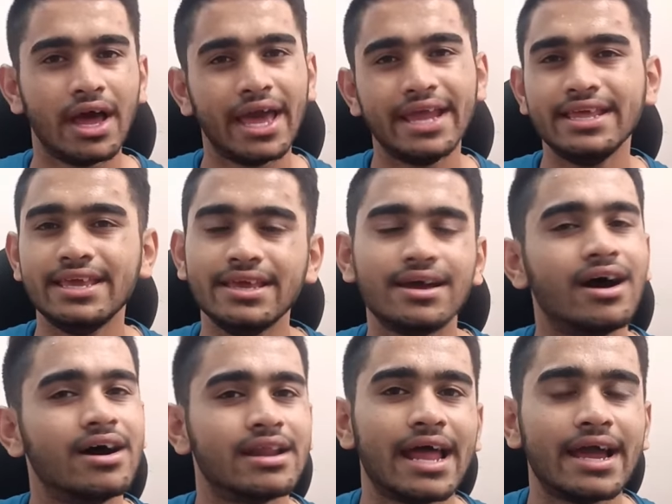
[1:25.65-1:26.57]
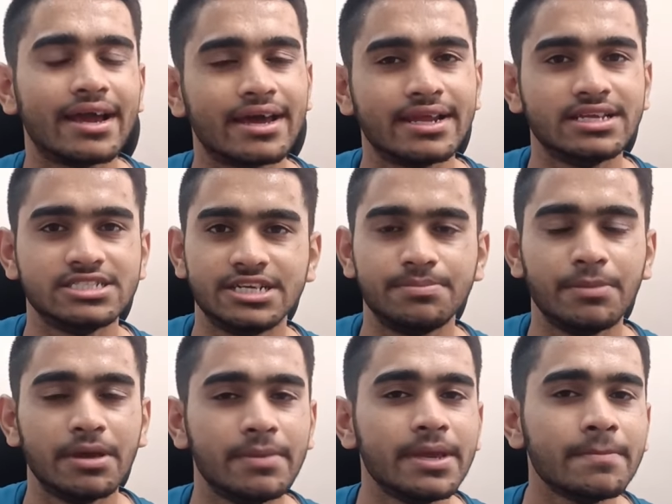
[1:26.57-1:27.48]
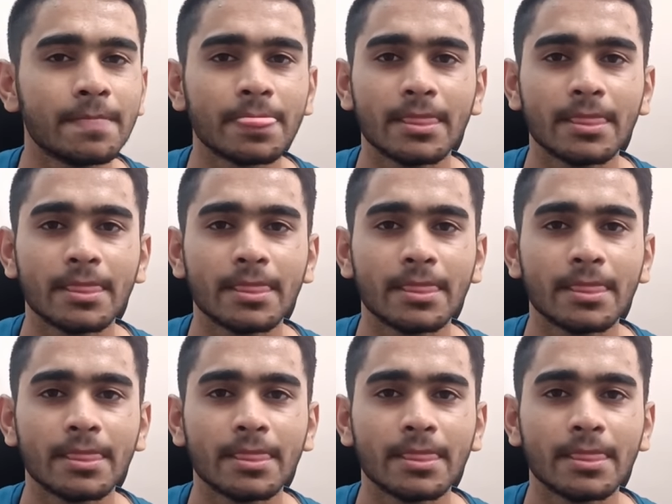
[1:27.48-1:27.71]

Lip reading: any rank range it may be.